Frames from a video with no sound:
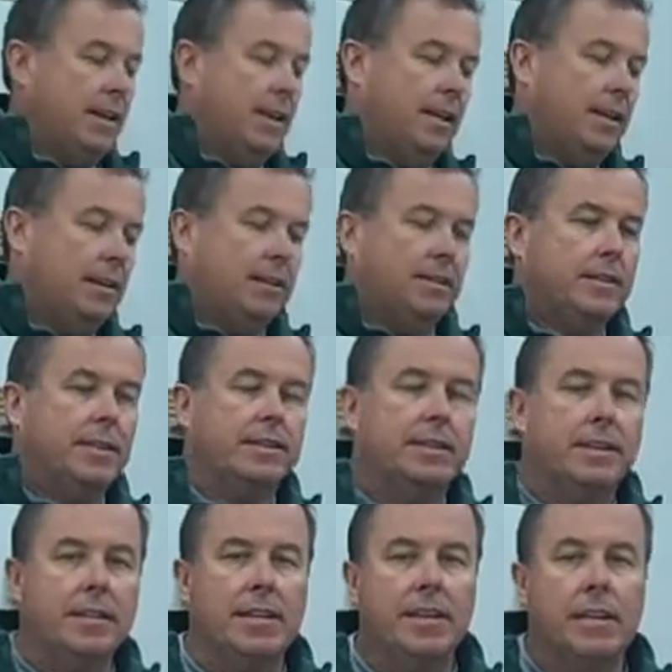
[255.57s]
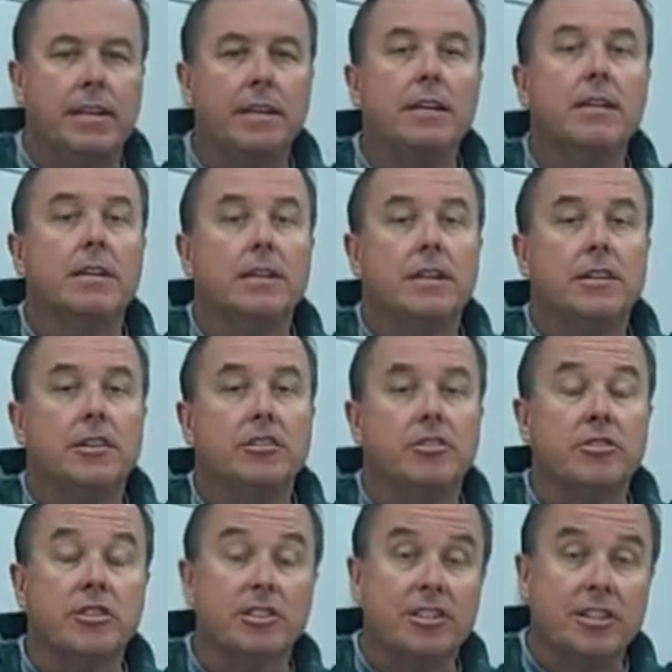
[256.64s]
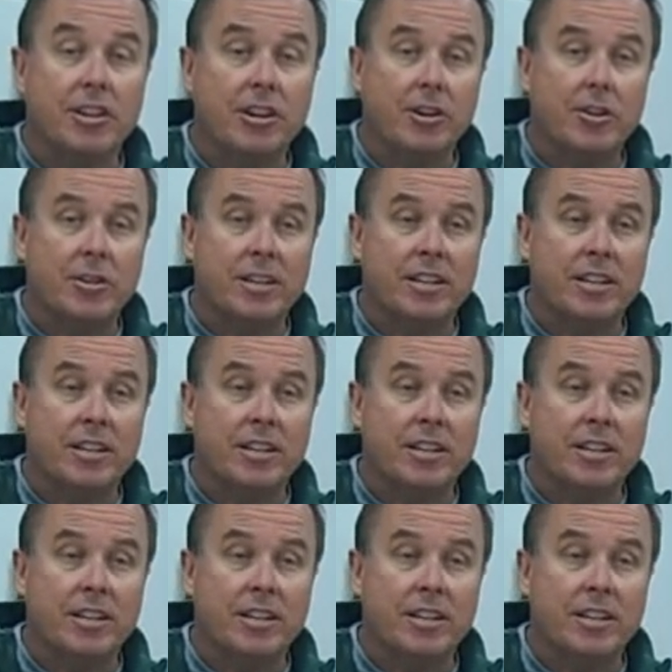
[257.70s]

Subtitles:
got the lid. You're good to go.